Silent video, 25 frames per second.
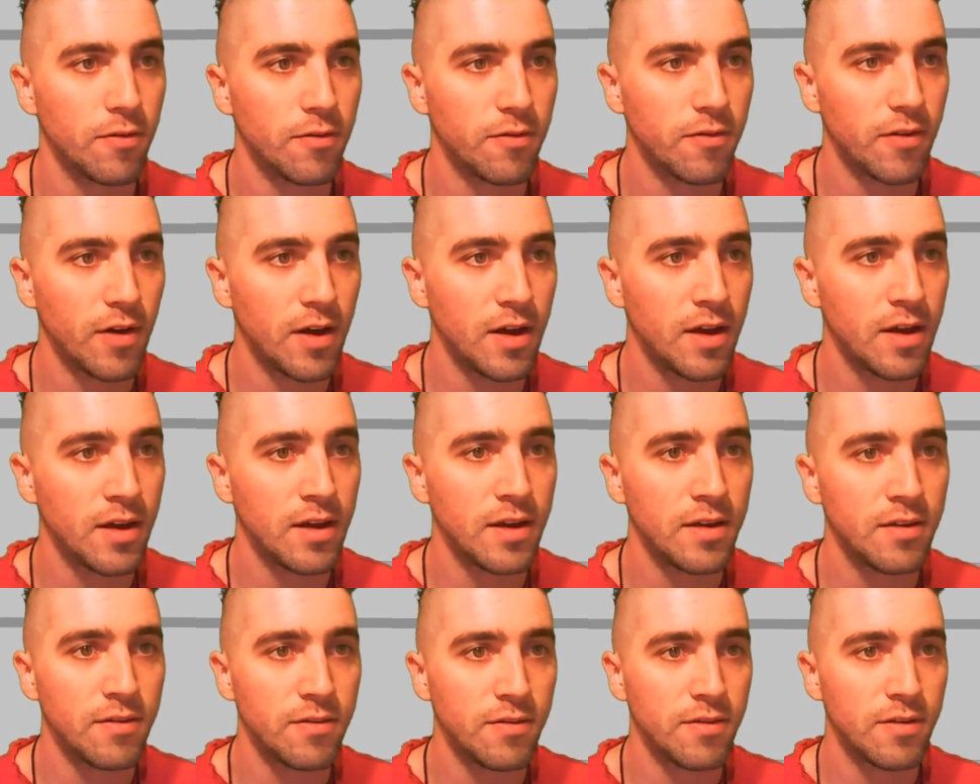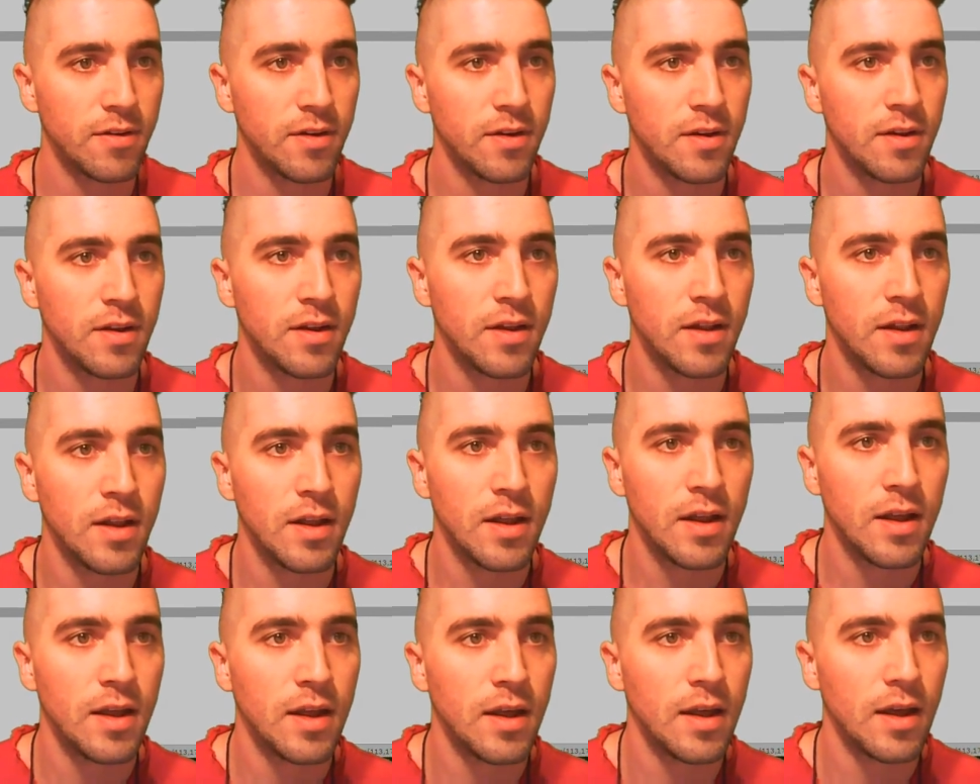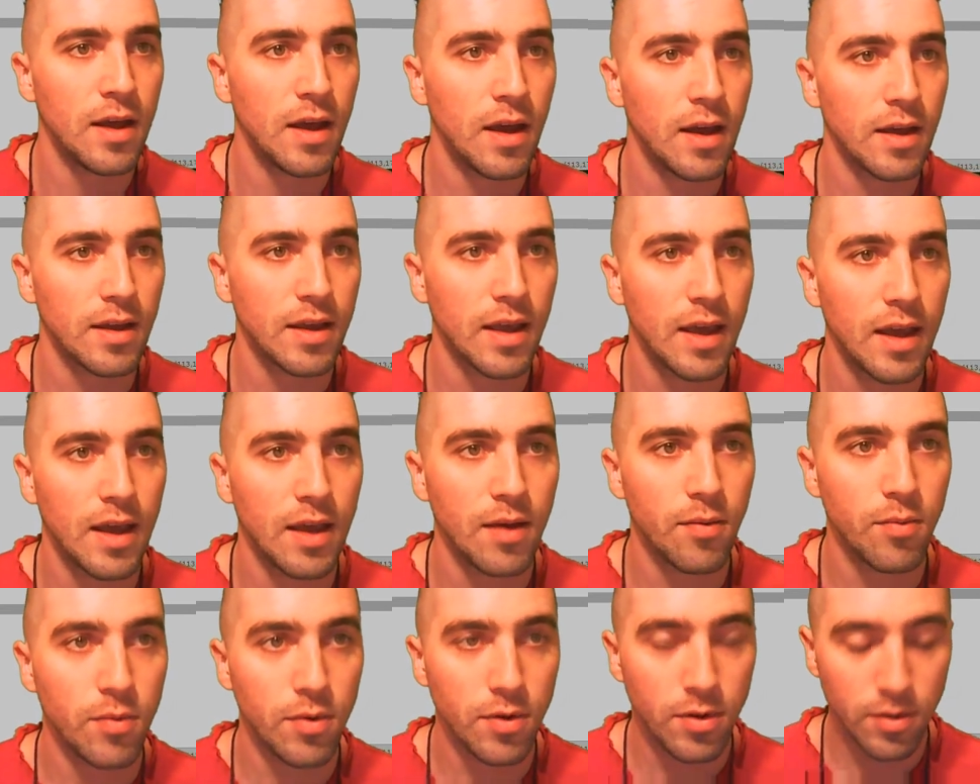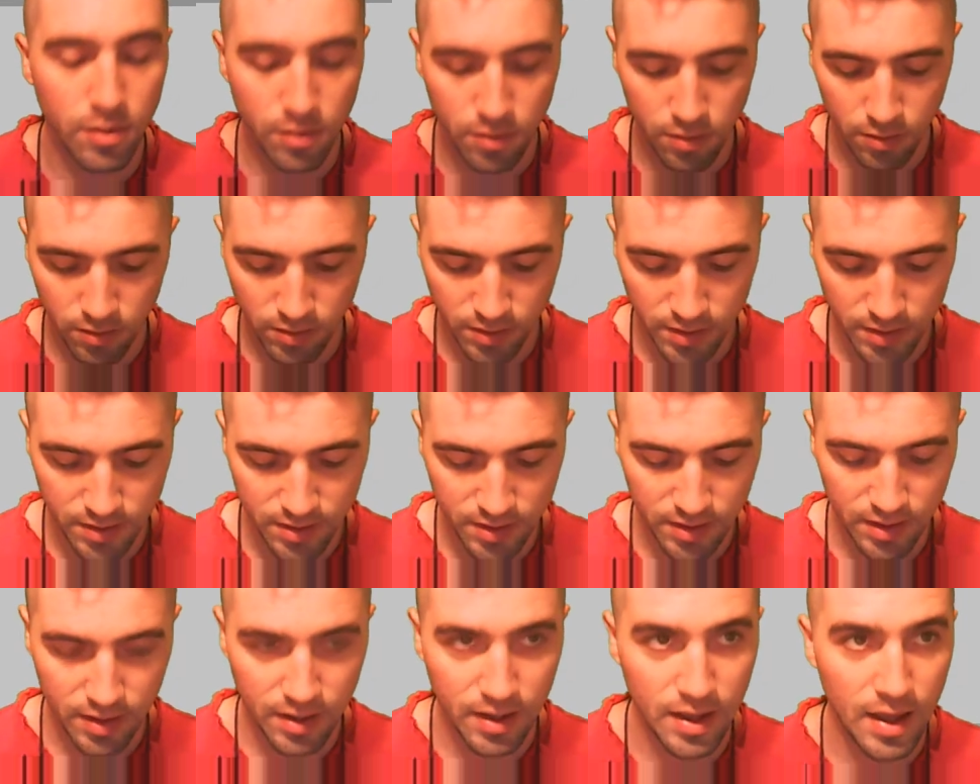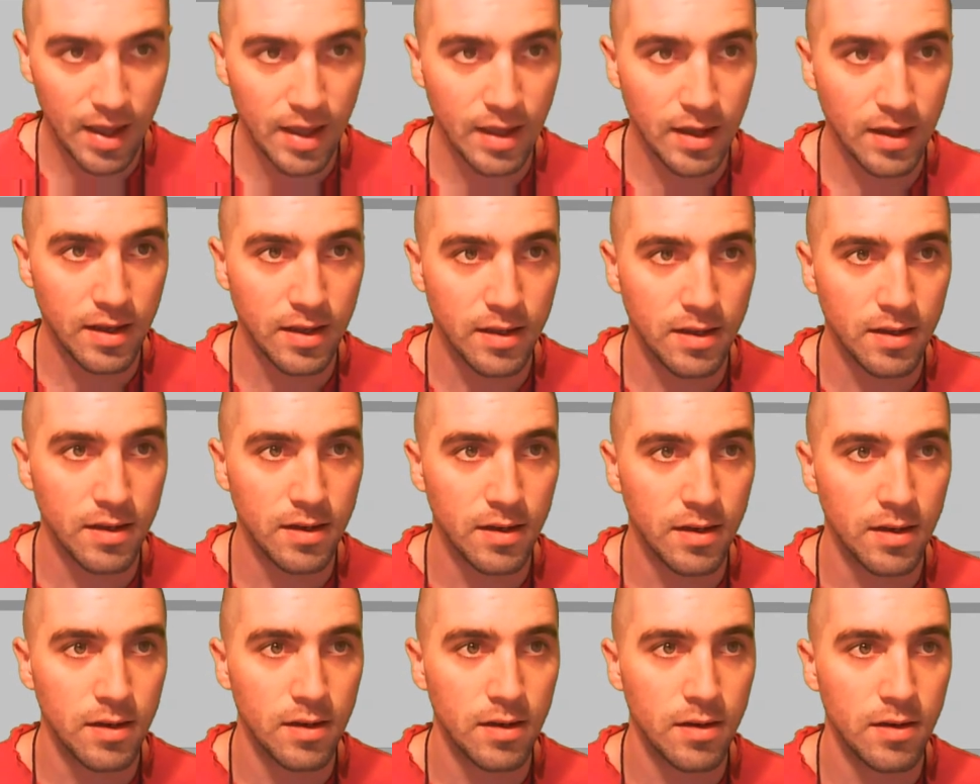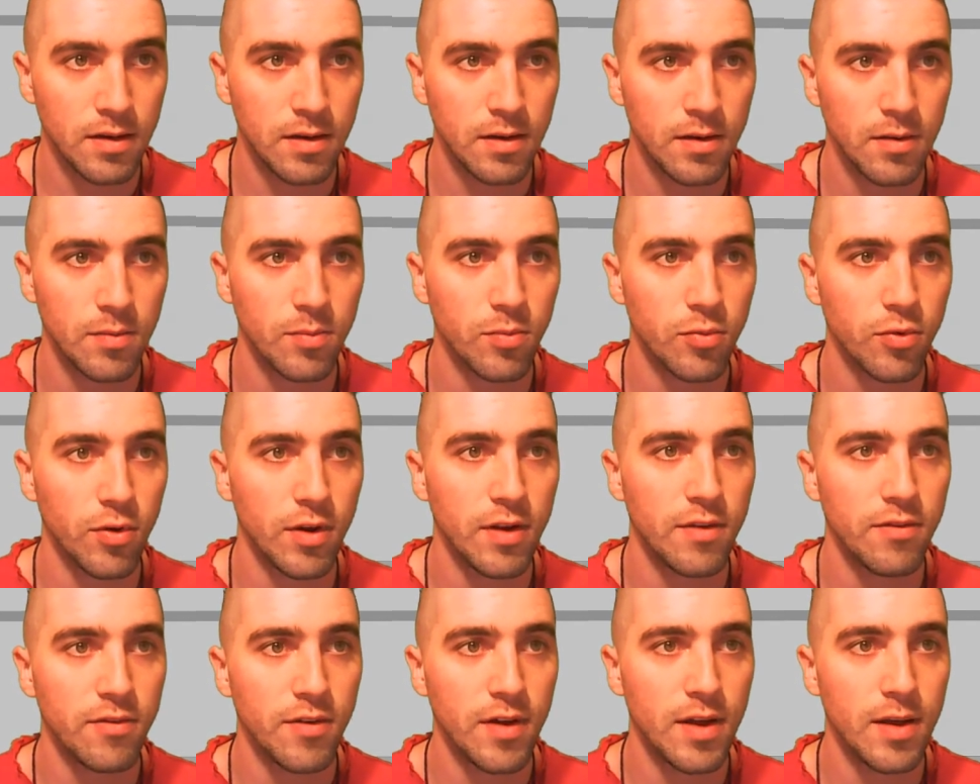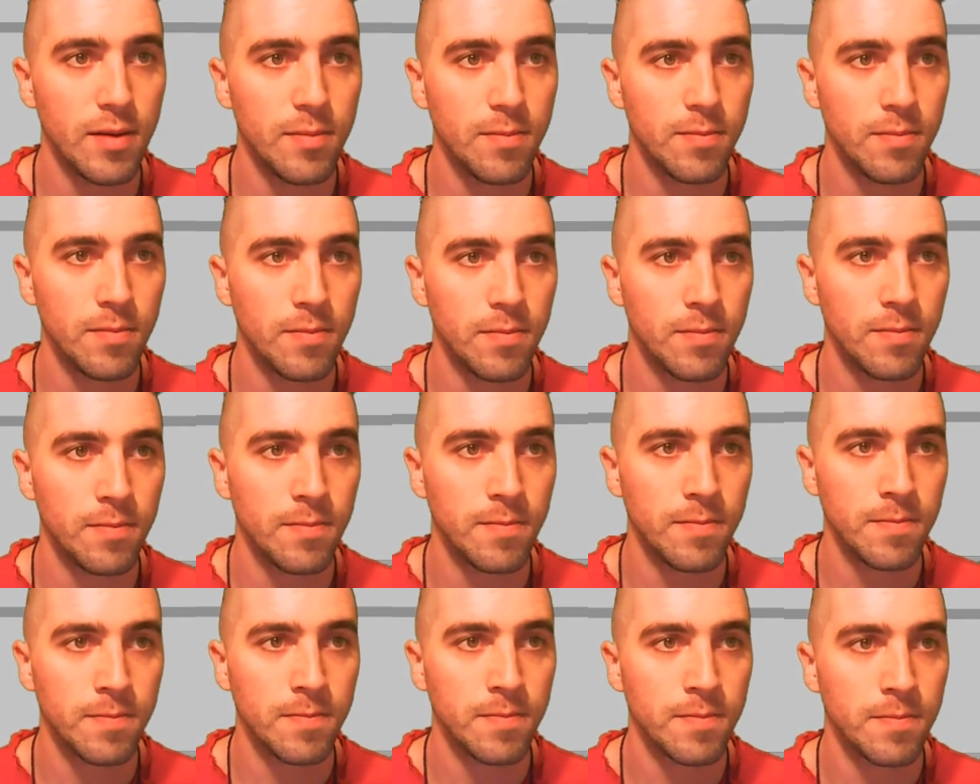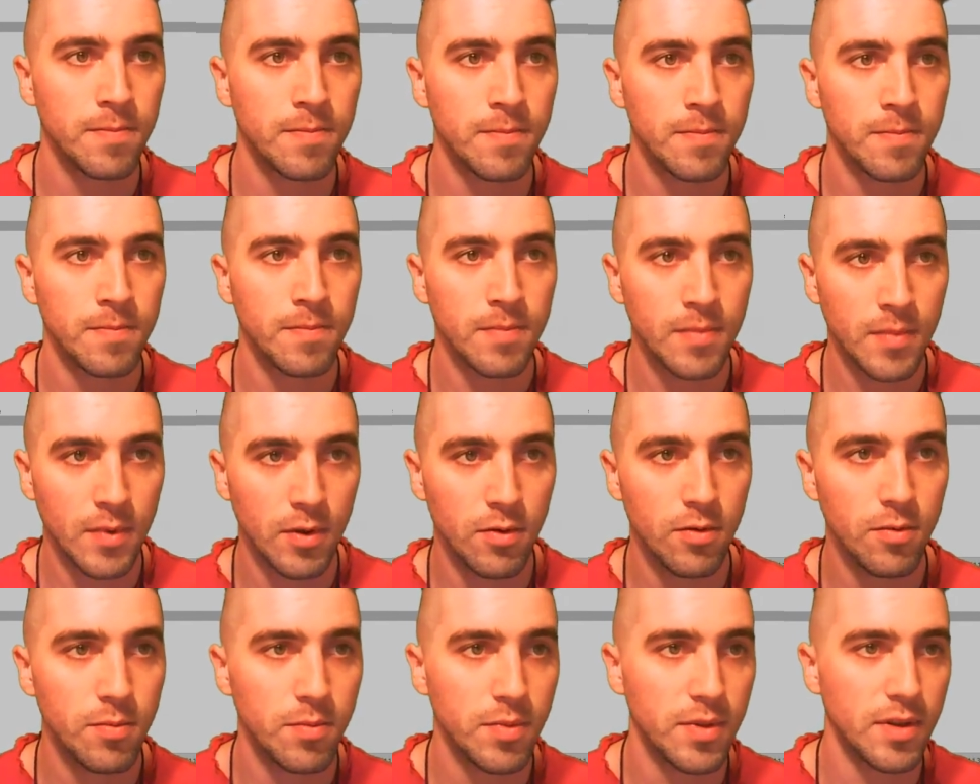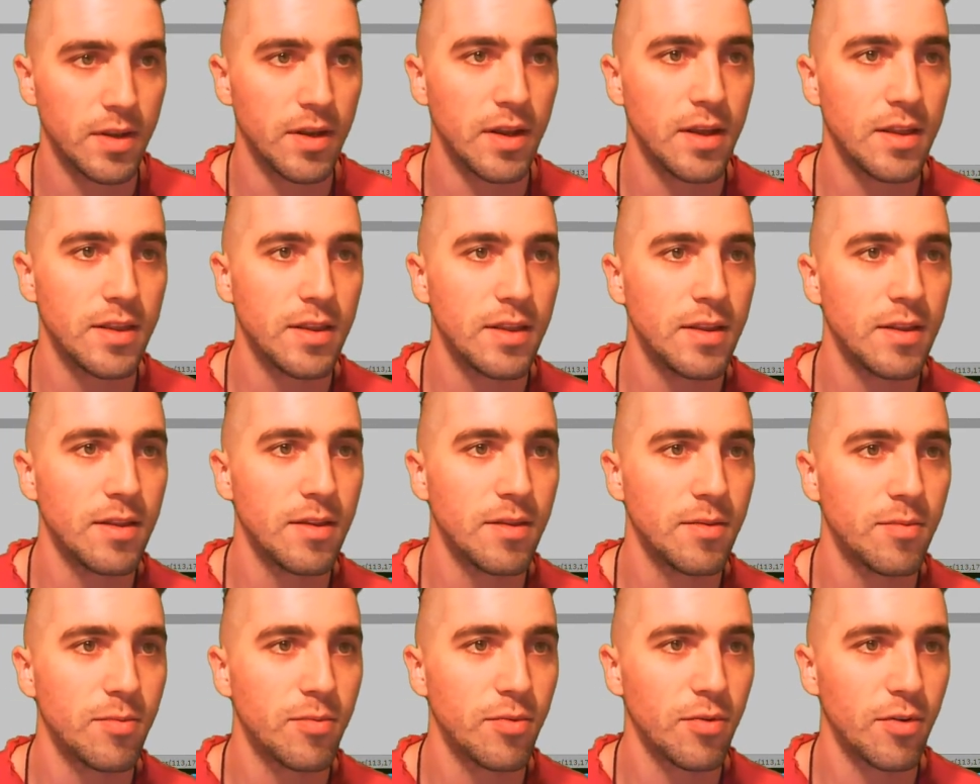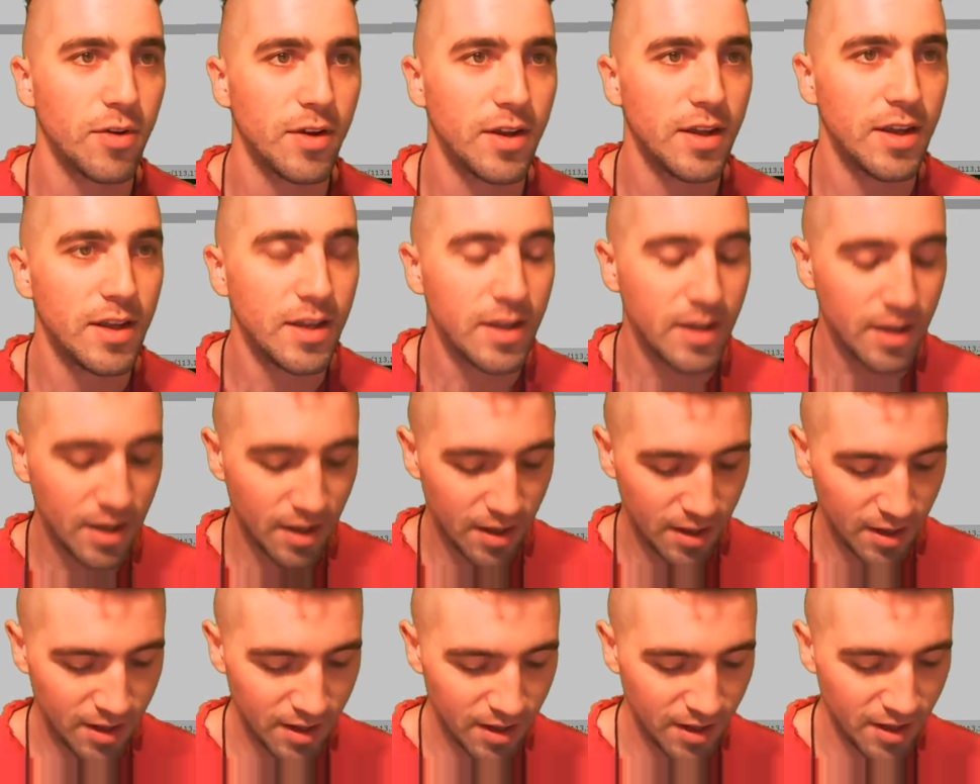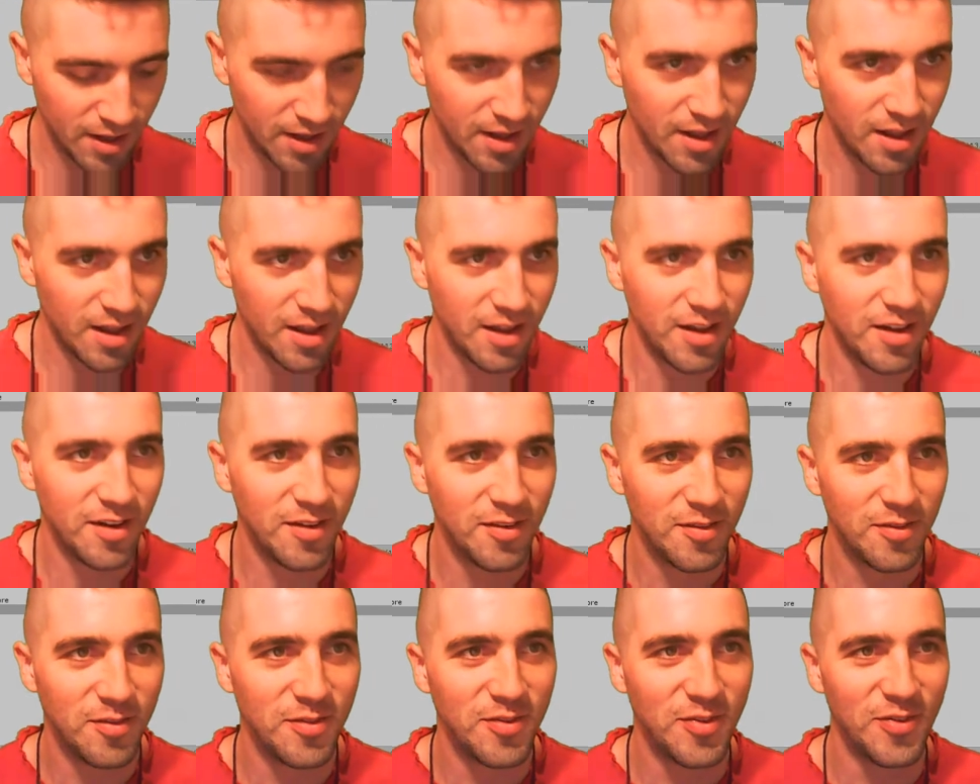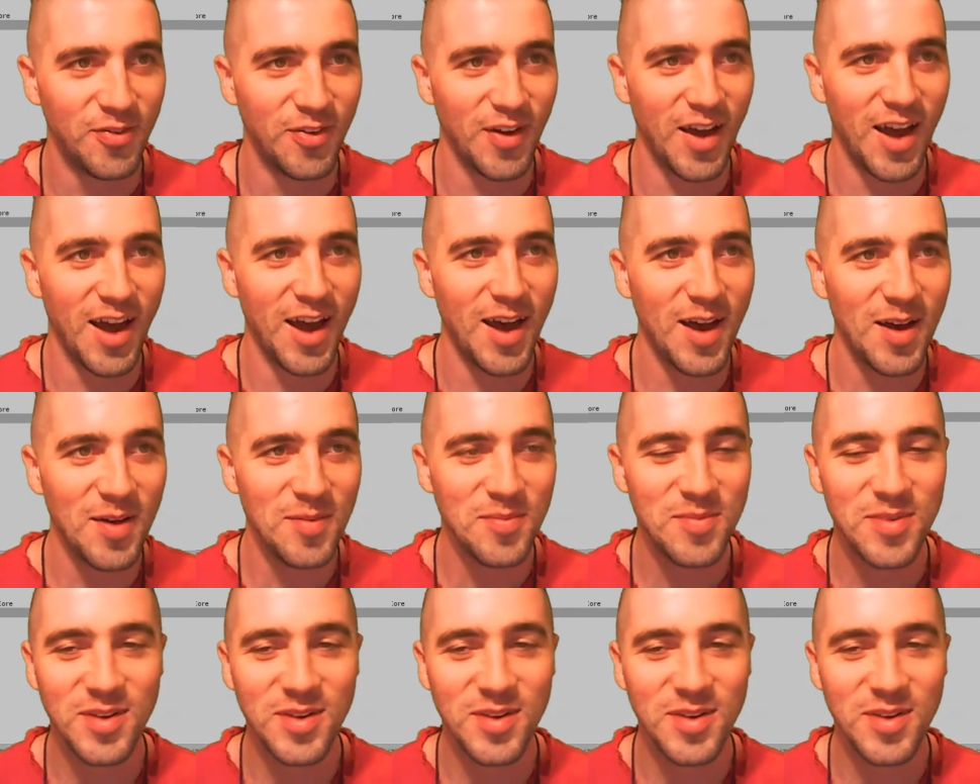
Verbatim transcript: Okay, and we're going to call this that anchored prefab. Oopsie daisy, it's prefab.